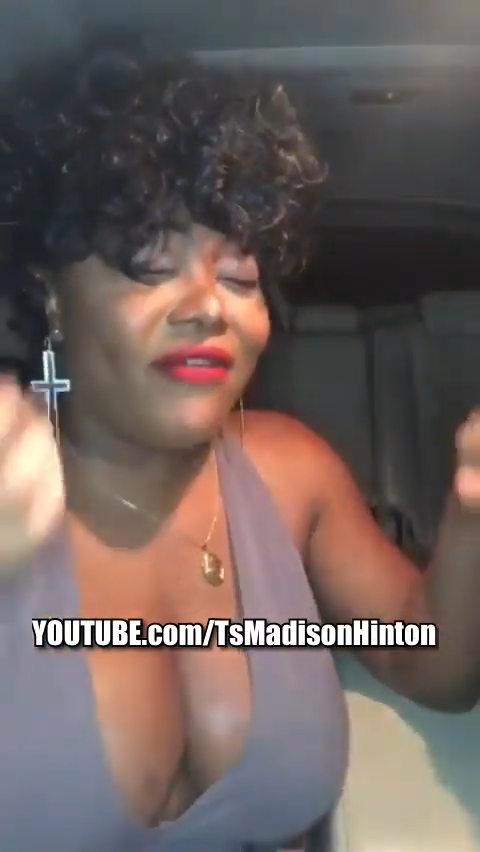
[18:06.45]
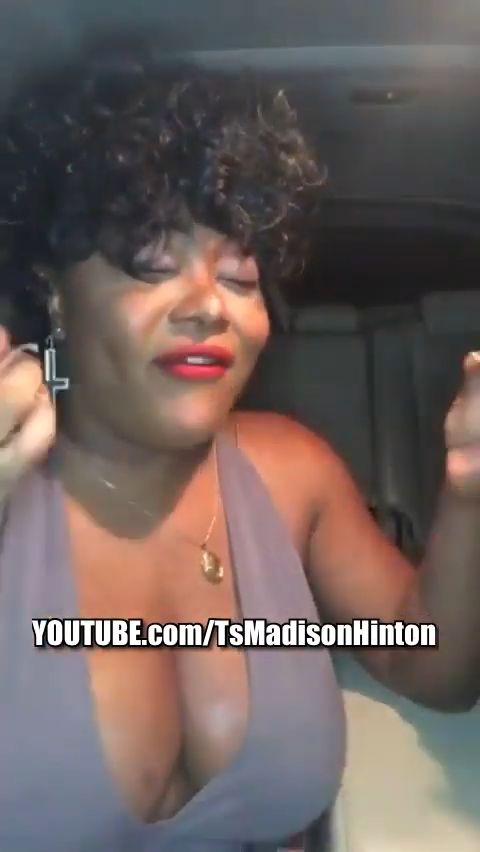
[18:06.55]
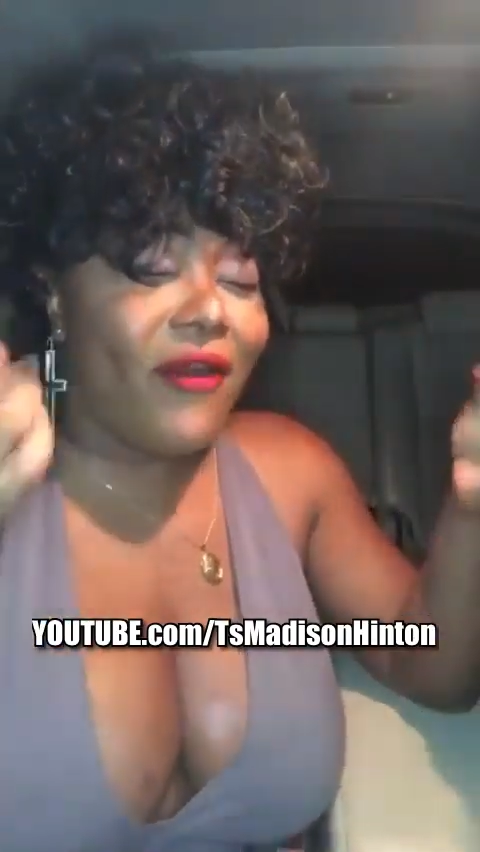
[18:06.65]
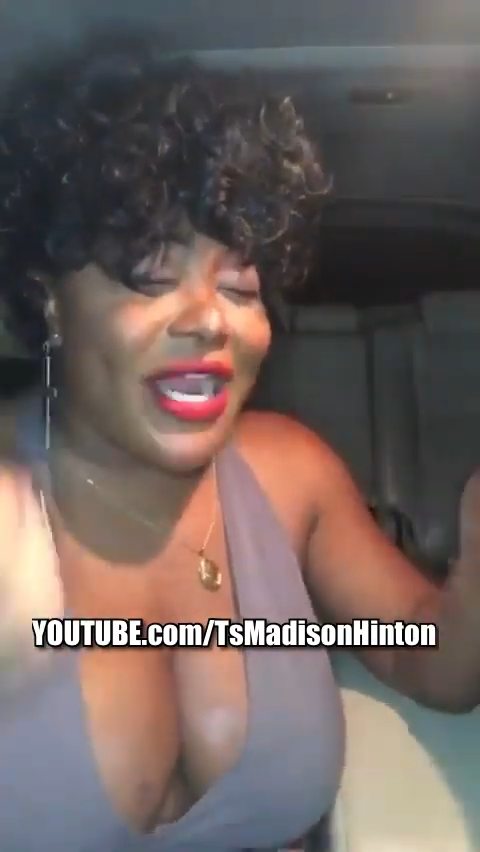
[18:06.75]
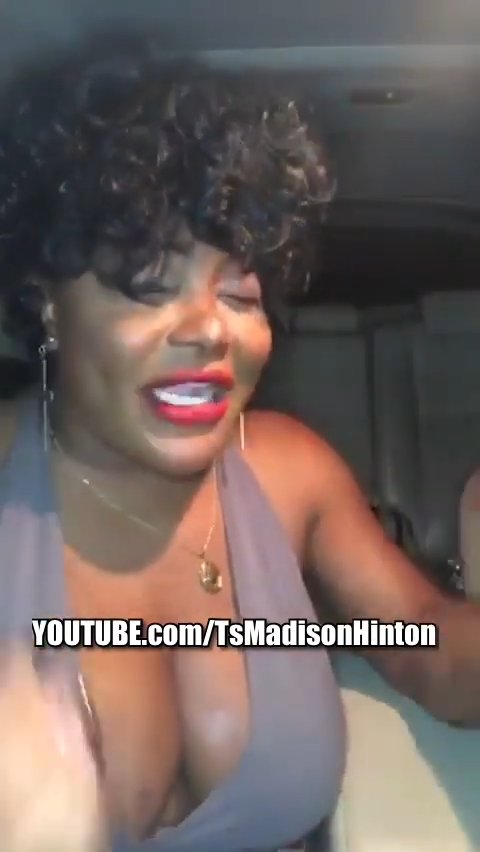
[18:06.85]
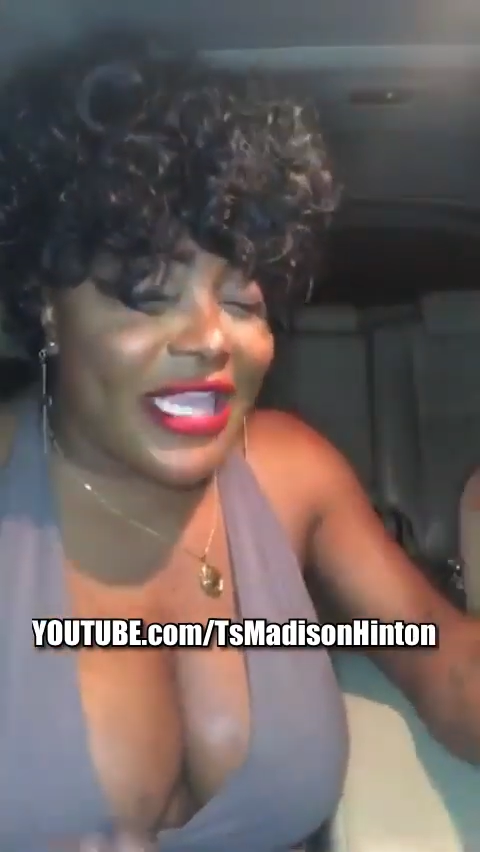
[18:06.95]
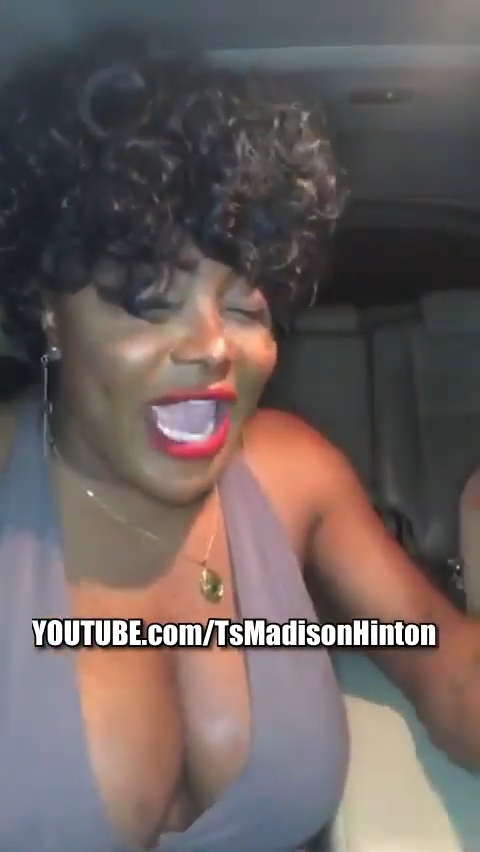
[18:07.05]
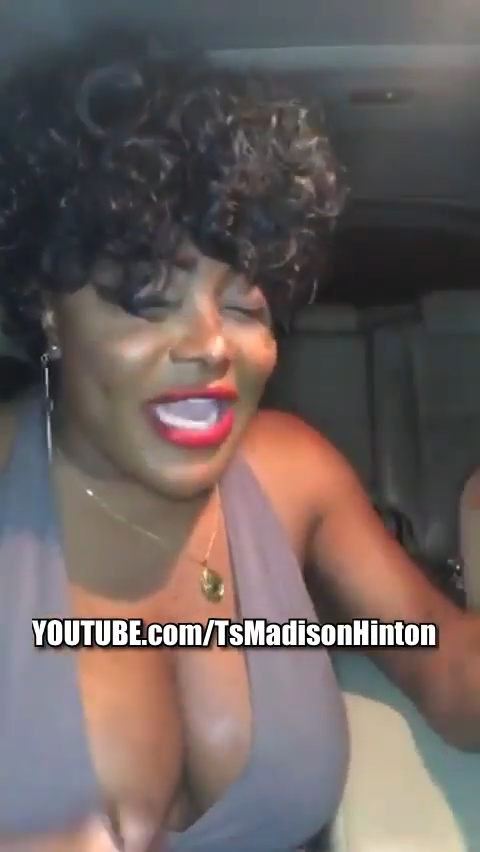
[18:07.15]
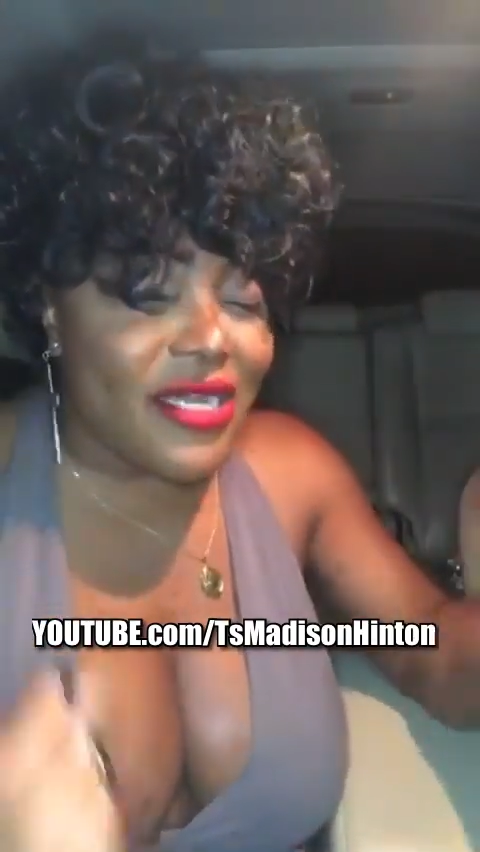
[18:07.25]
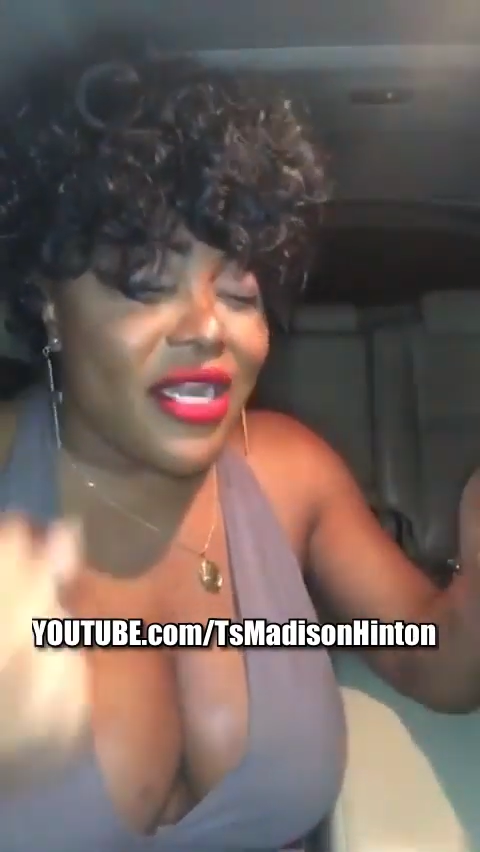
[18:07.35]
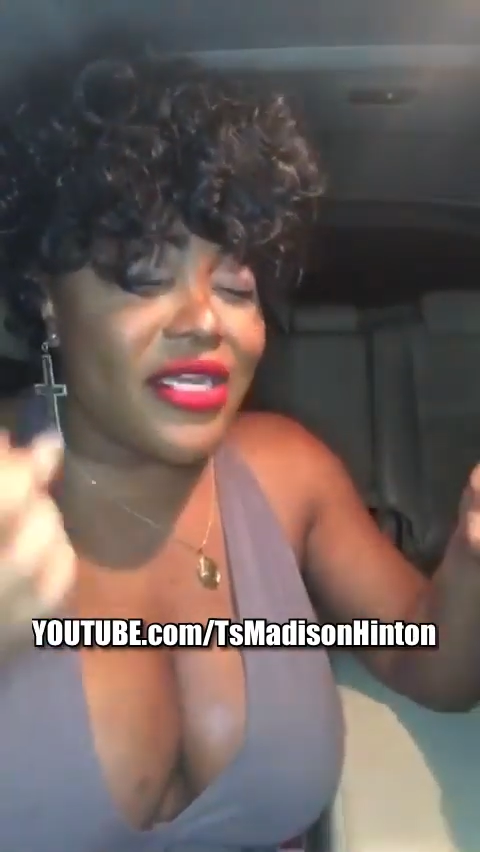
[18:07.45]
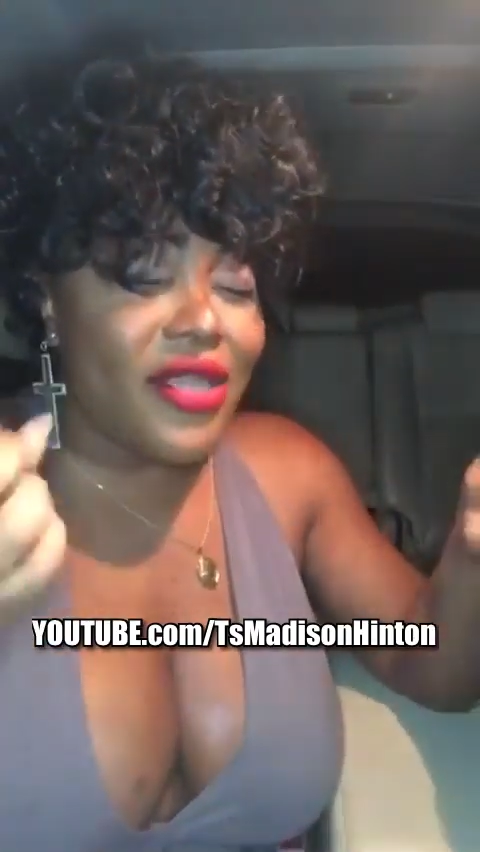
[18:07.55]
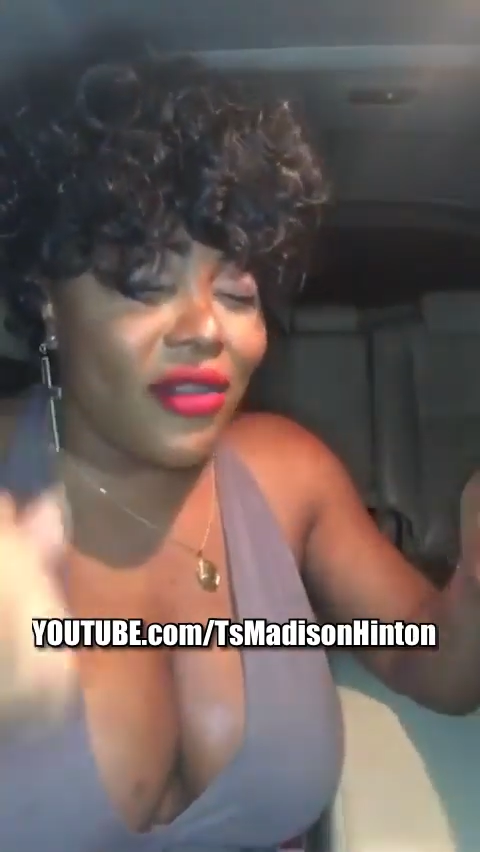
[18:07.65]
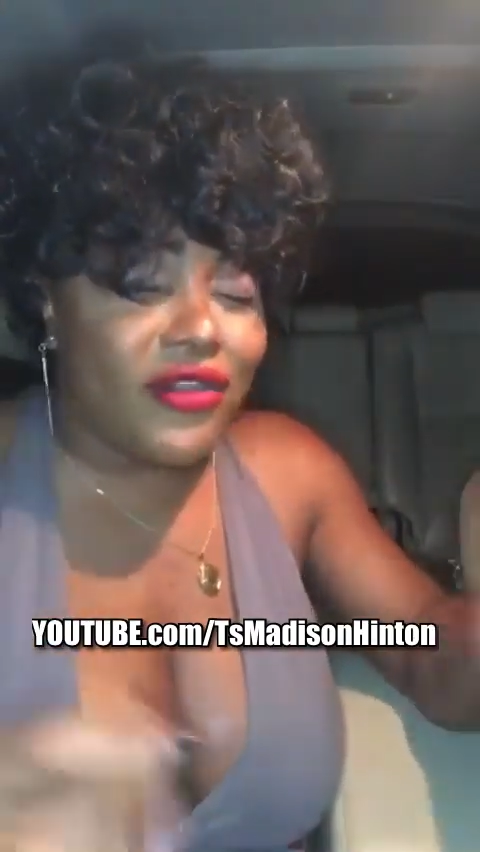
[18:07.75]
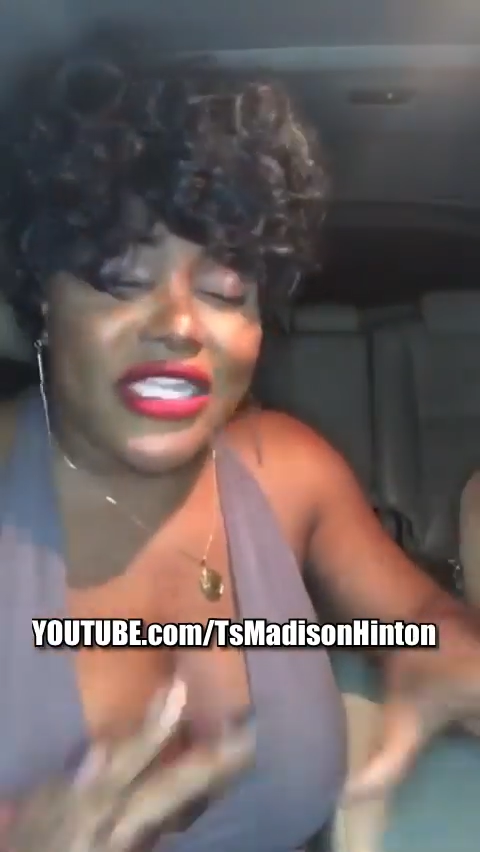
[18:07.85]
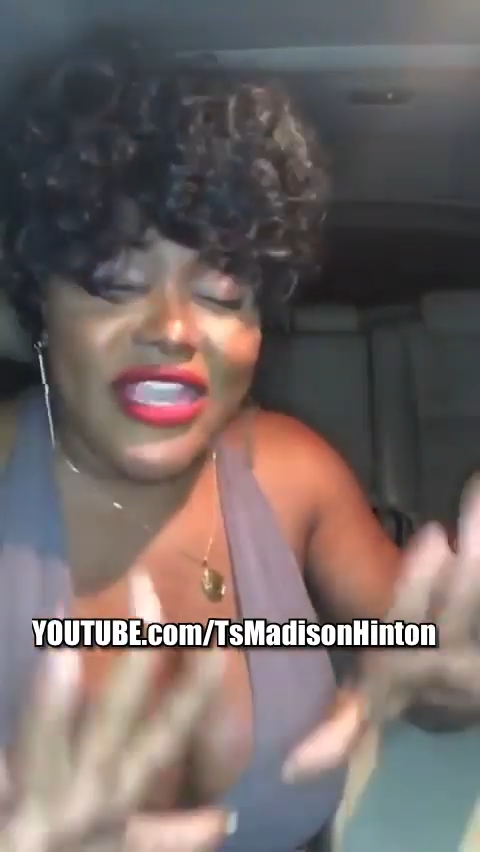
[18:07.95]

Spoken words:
fornicating, adulterous?